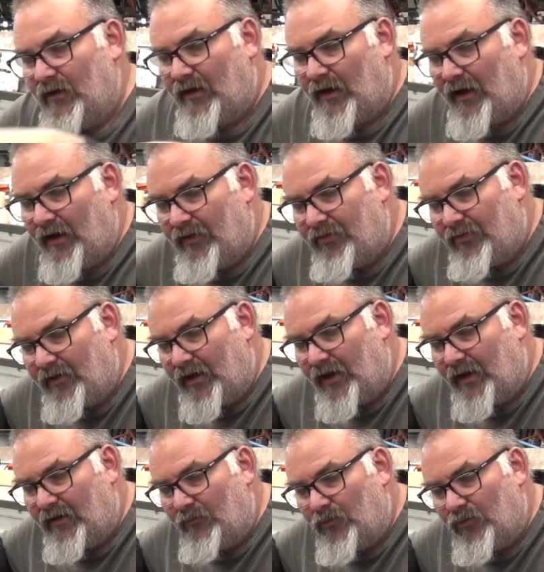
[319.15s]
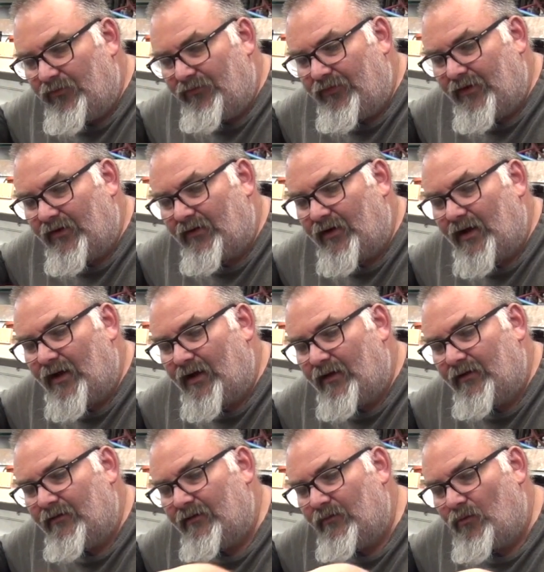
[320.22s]
and then we'll figure
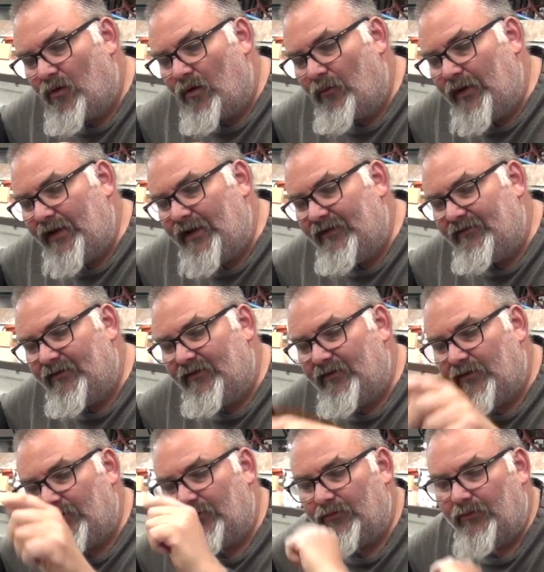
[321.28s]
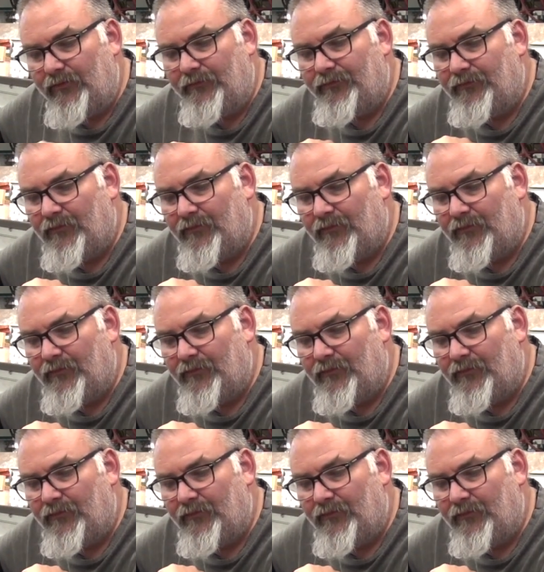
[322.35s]
out what we need to do